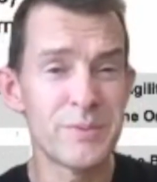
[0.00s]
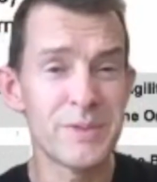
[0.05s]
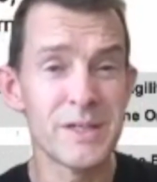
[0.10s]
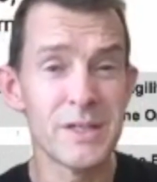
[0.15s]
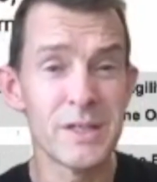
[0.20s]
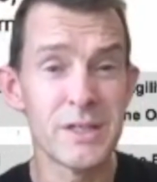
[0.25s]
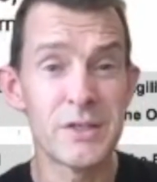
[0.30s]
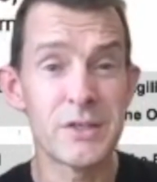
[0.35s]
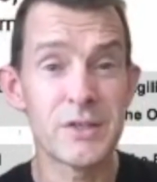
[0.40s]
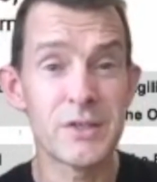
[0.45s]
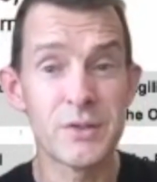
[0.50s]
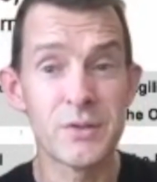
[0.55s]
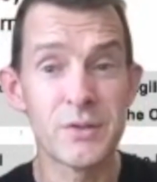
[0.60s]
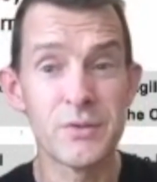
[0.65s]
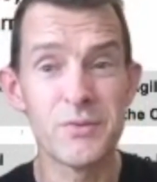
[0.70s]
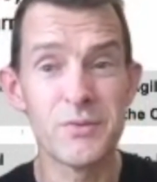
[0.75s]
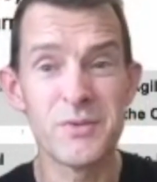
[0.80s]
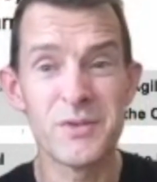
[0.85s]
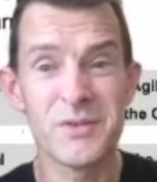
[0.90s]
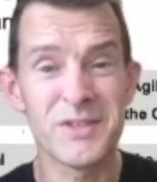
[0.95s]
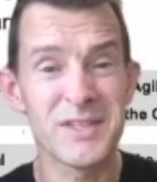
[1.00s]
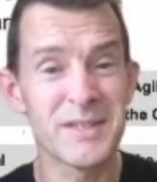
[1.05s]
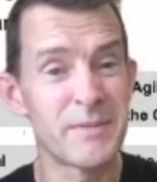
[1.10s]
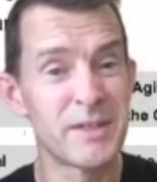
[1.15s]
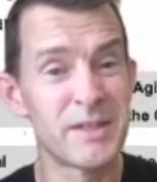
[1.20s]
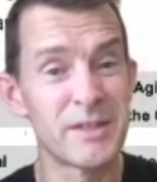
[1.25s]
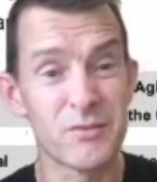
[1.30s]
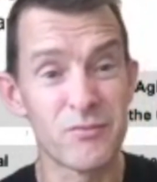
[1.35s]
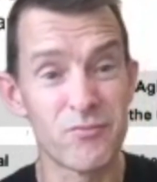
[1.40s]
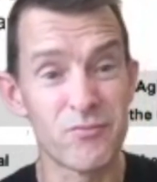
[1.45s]
personal, not
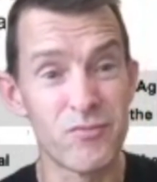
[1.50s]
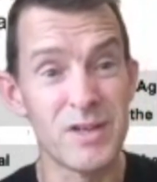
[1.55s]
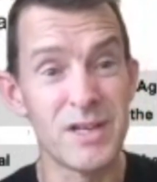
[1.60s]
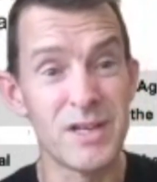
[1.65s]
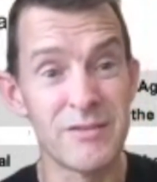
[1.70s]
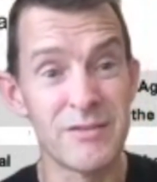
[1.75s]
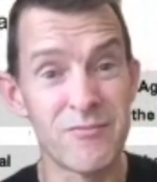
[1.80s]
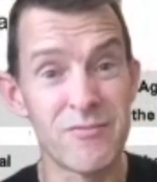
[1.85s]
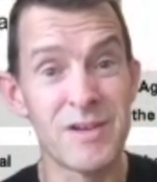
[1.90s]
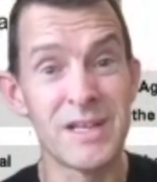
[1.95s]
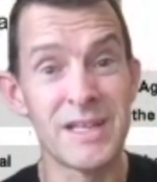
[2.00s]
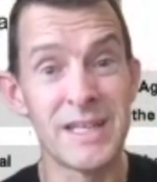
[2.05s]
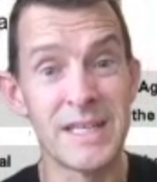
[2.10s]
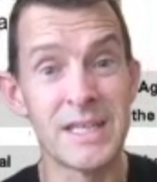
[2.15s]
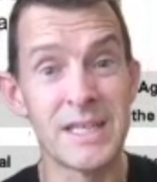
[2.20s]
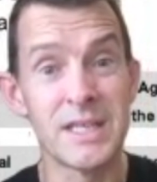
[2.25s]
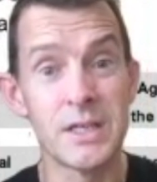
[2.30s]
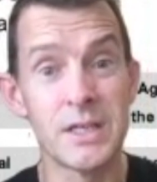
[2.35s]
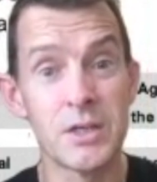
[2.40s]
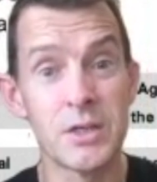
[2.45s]
something that's really, really